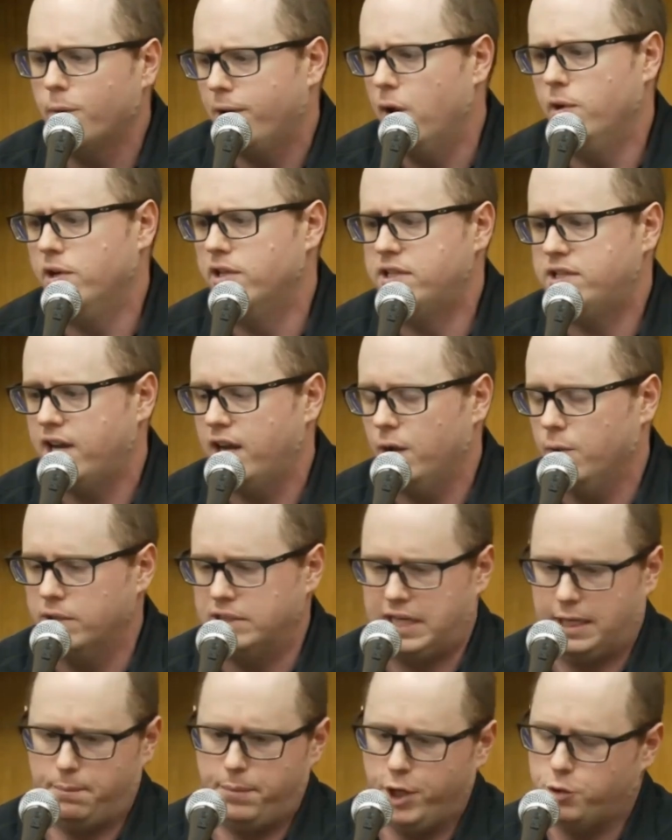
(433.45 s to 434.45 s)
but I wouldn't say it
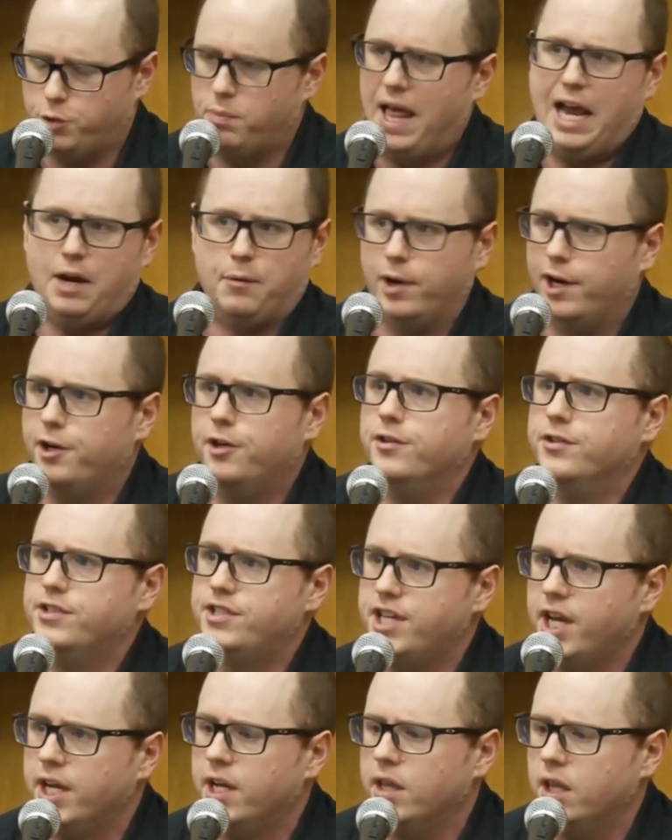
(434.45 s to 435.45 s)
was like pitch black where I couldn't
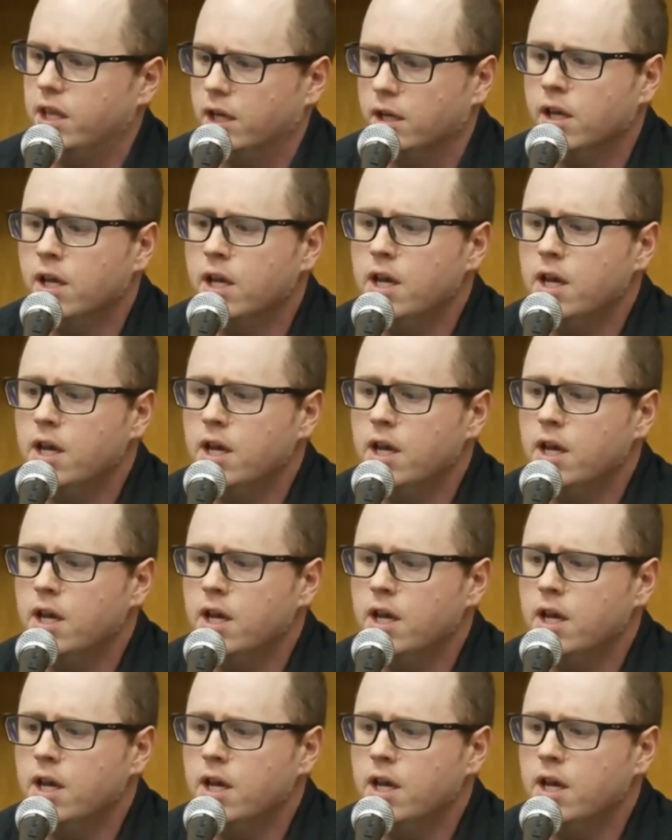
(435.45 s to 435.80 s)
see anything.